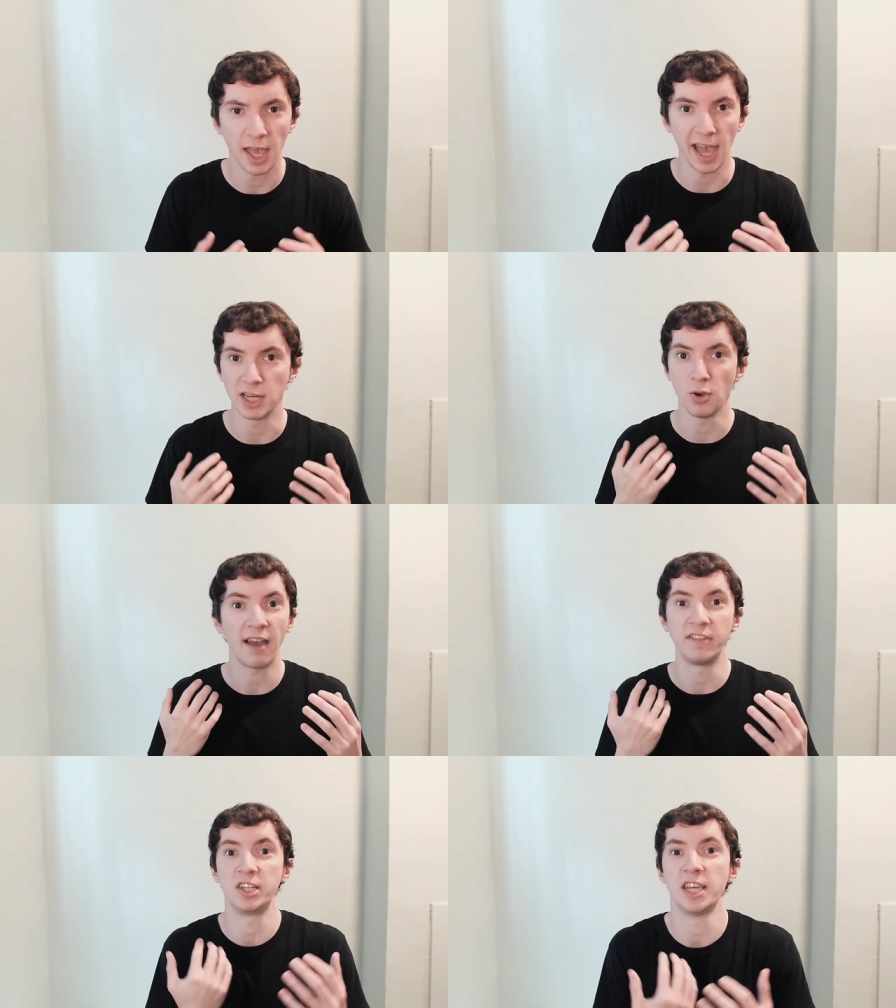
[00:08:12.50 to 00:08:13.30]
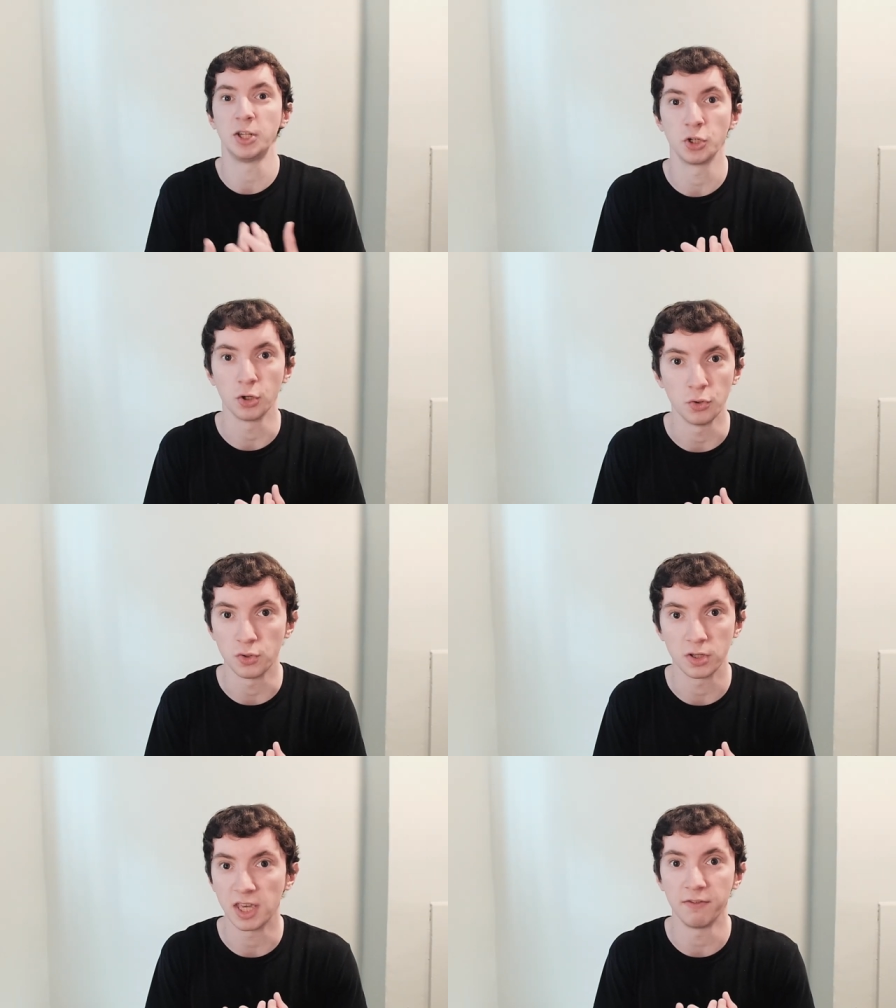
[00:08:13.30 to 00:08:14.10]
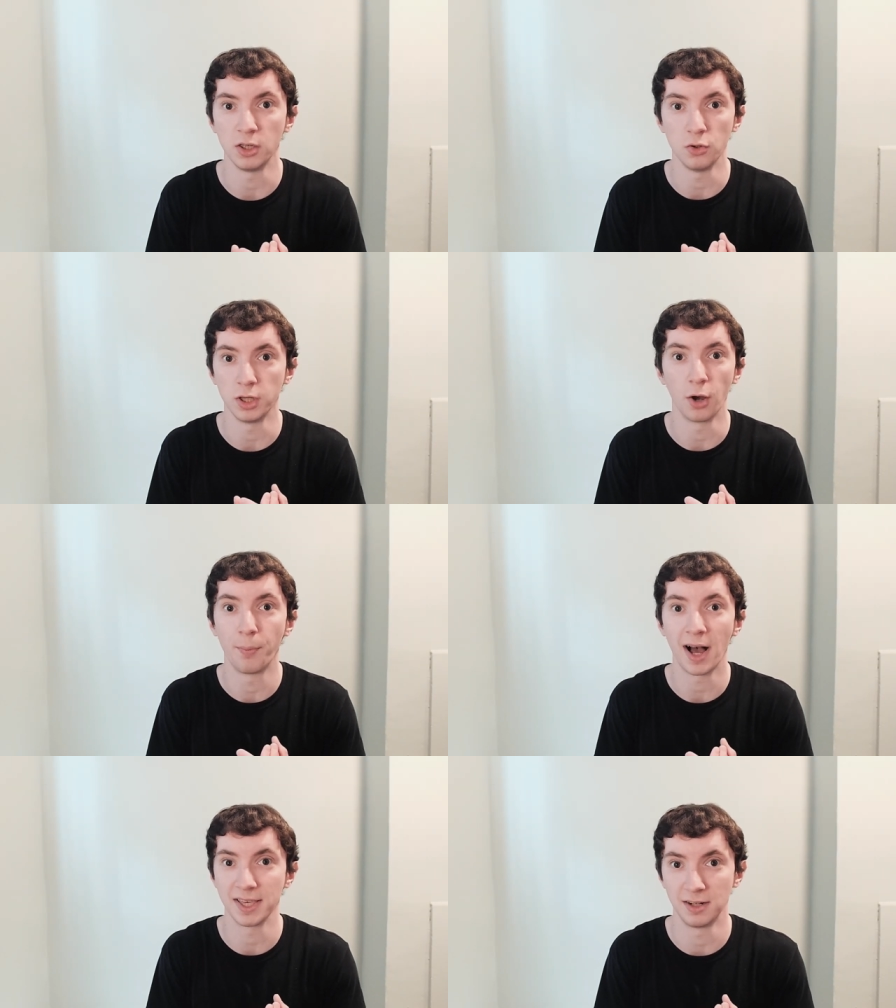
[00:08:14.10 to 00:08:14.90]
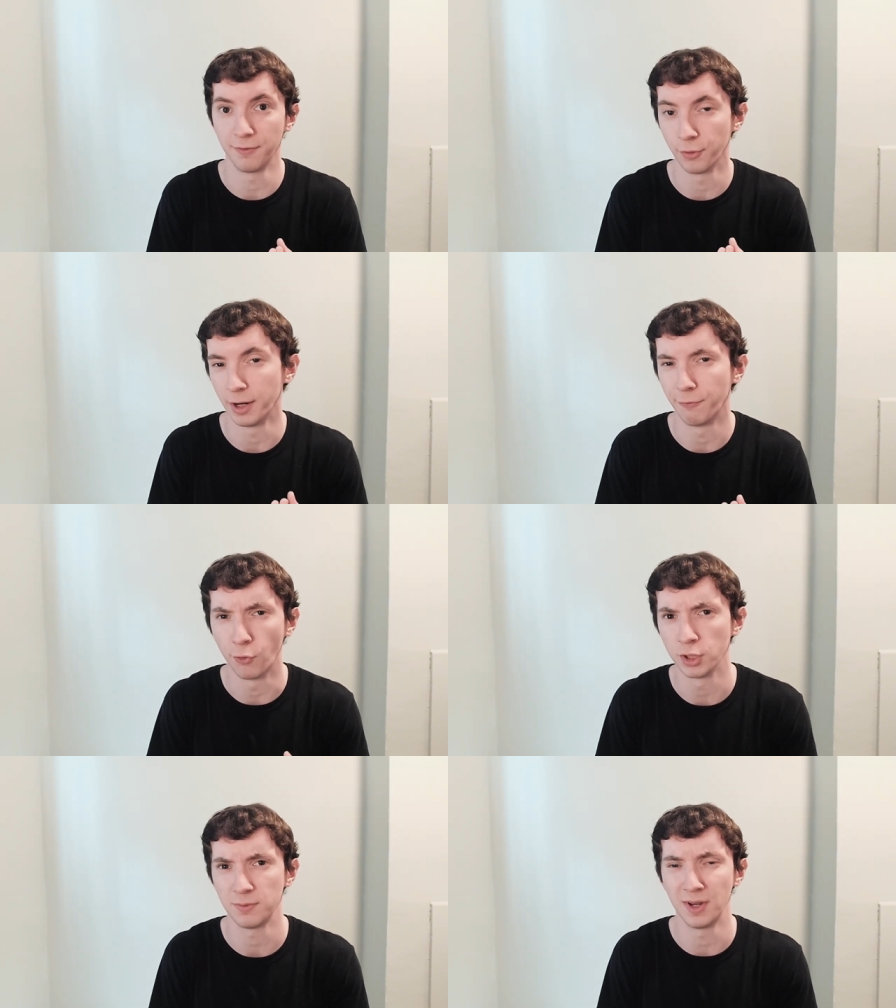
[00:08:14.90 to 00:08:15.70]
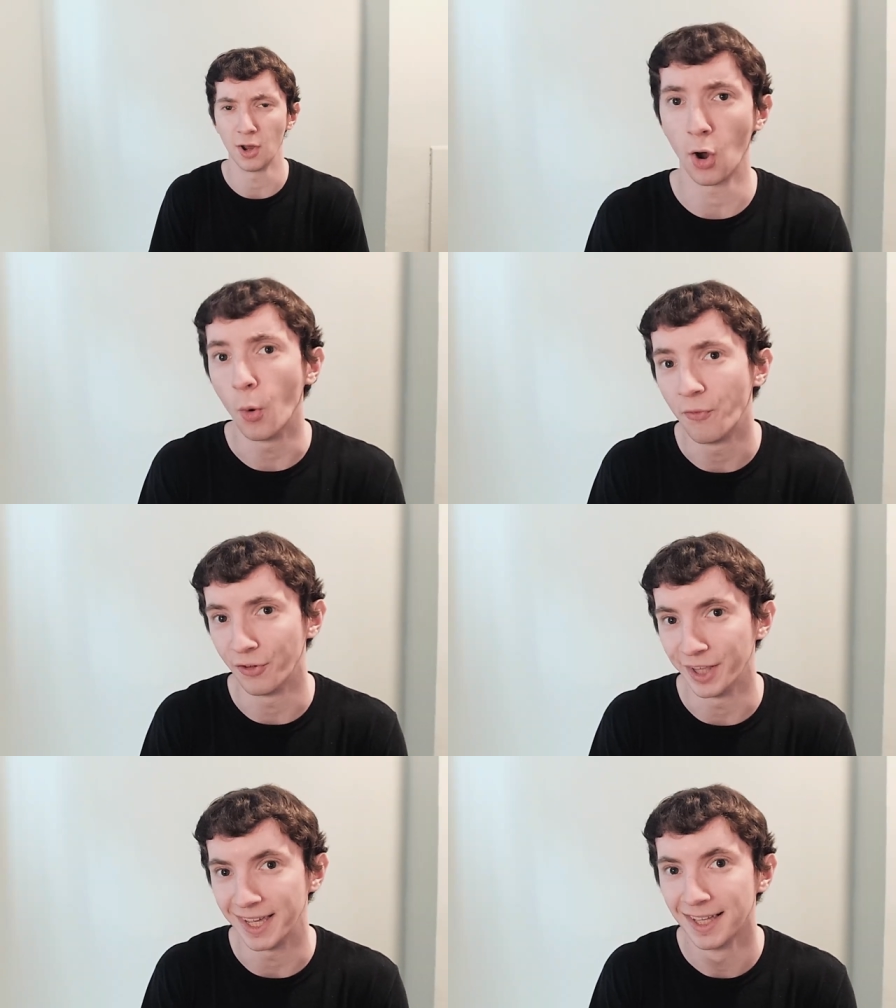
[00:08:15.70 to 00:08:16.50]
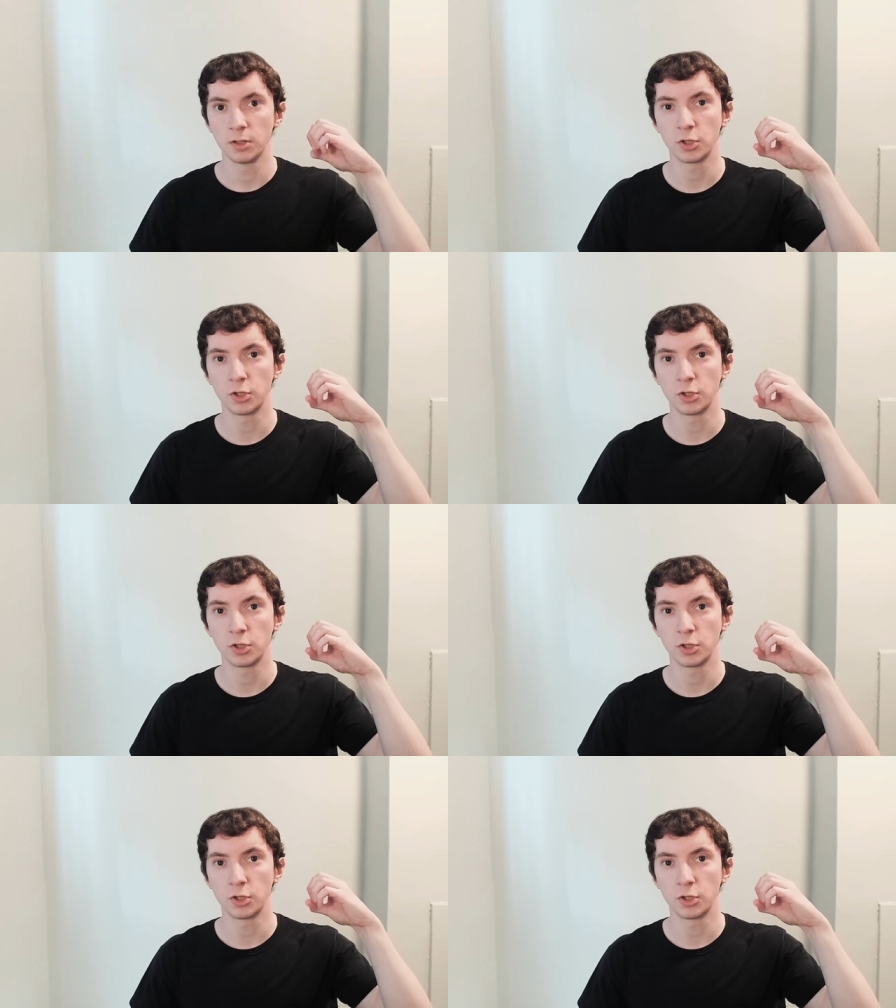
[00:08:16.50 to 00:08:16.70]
and you have the teacher who's giving you, you know, positive reinforcement, hopefully.